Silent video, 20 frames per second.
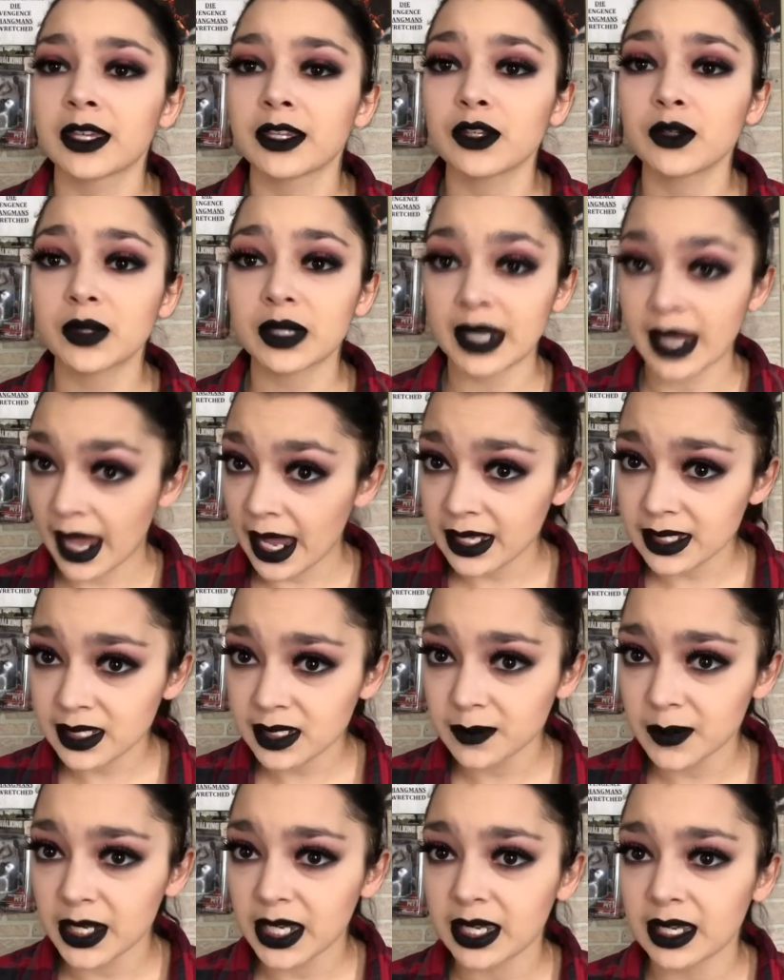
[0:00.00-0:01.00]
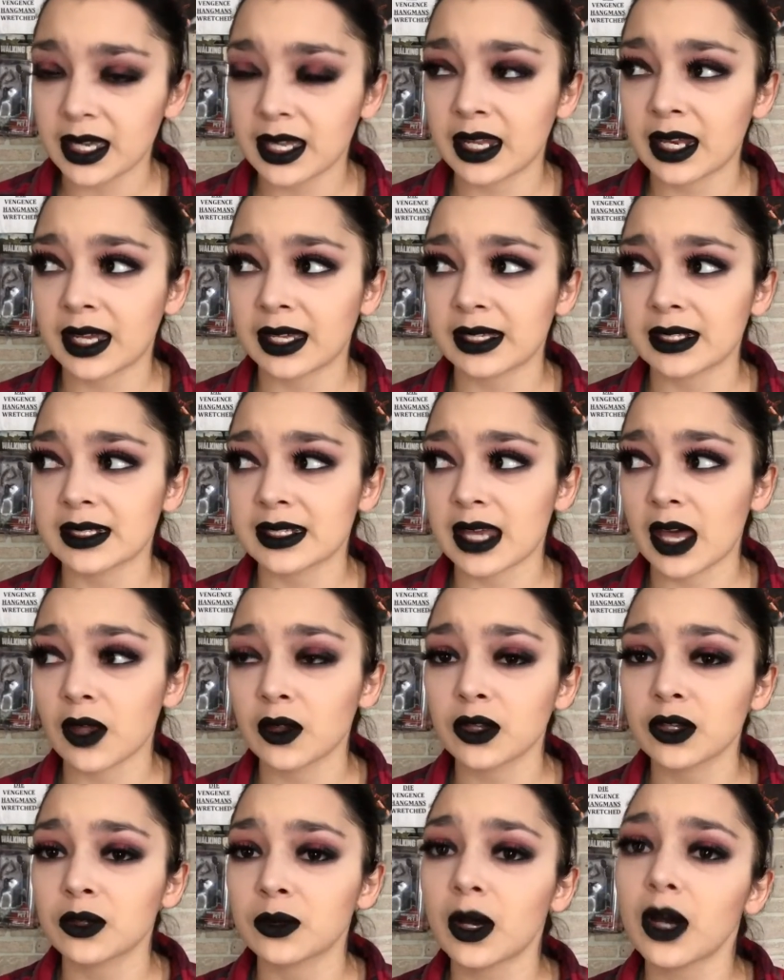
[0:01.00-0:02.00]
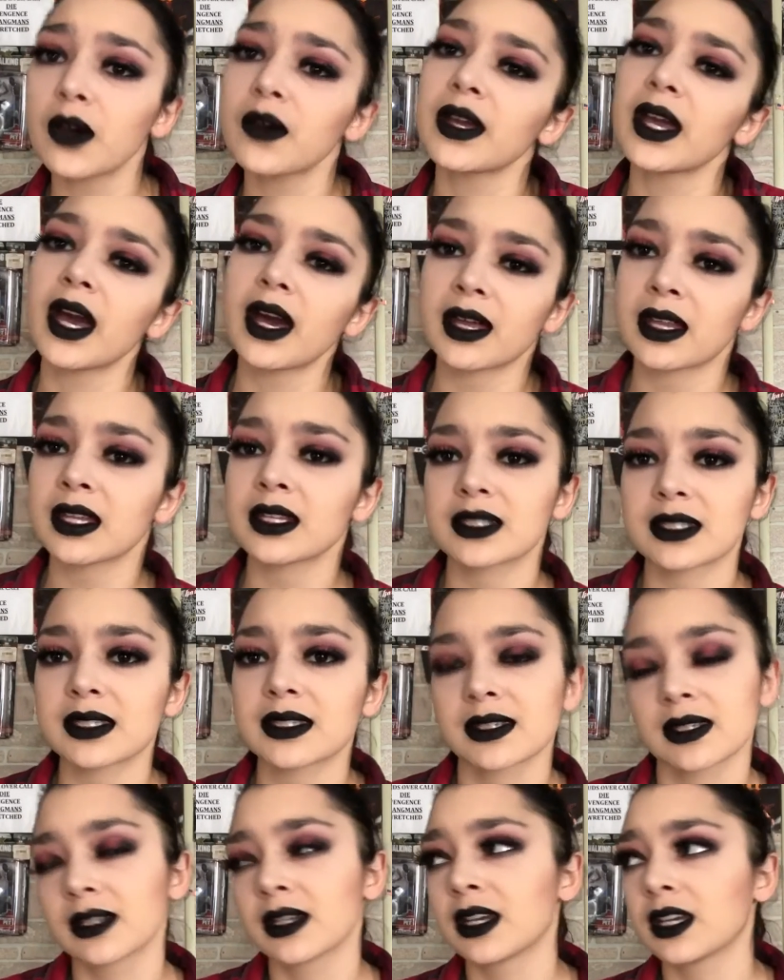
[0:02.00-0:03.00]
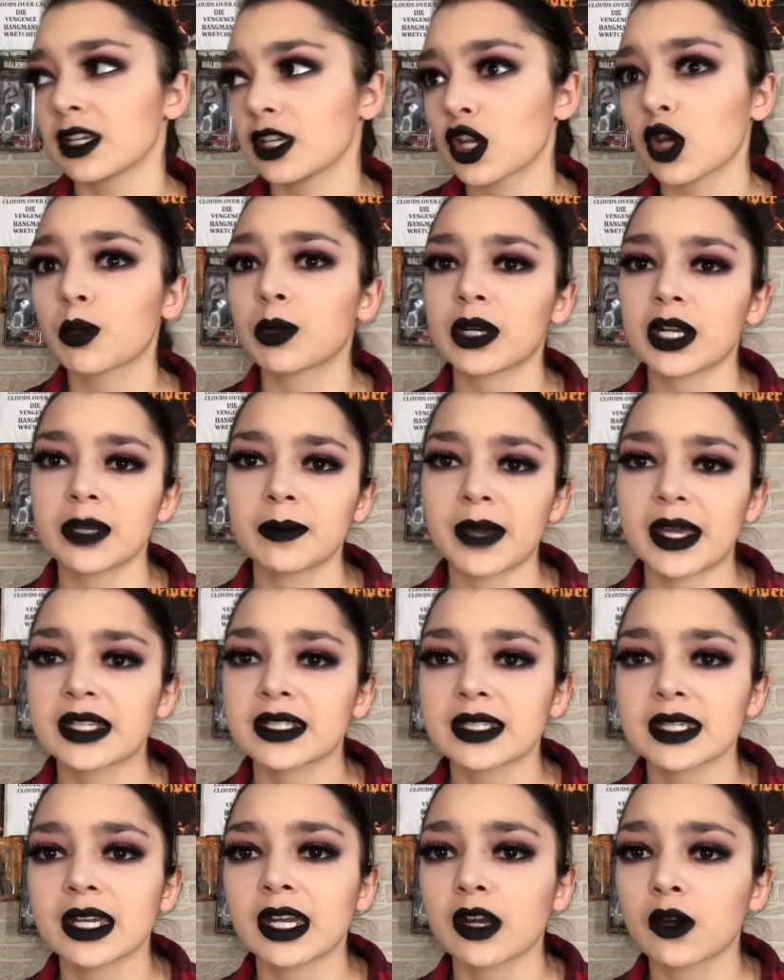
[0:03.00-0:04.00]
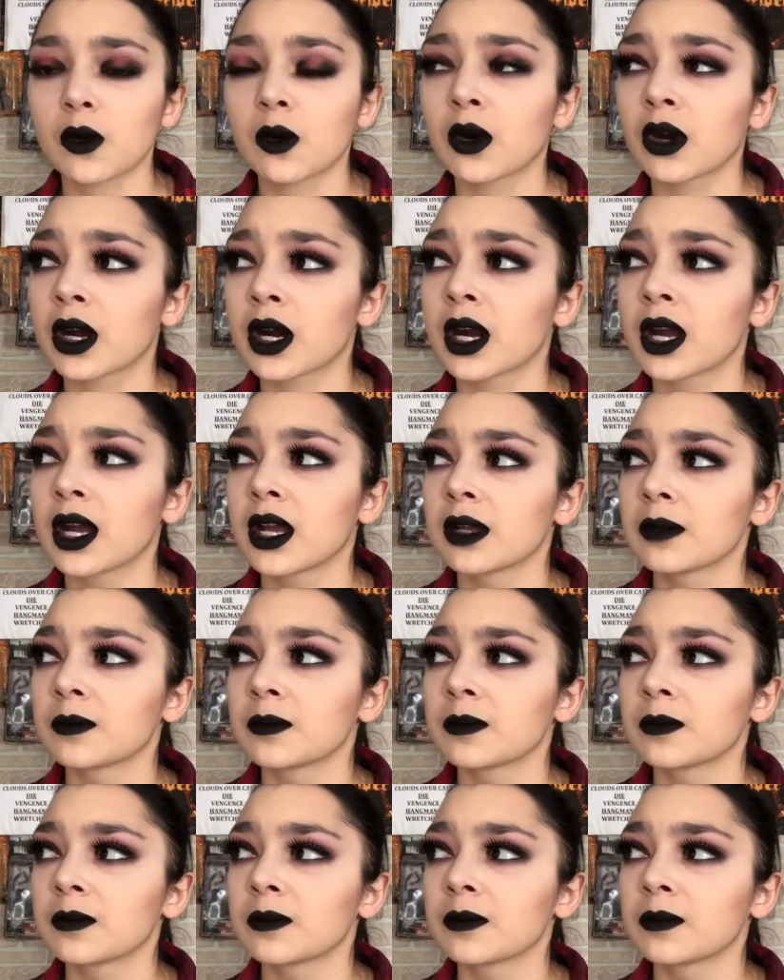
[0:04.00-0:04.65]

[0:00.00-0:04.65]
You can ask me and I can tell you, oh yeah, that's, pretty basic, or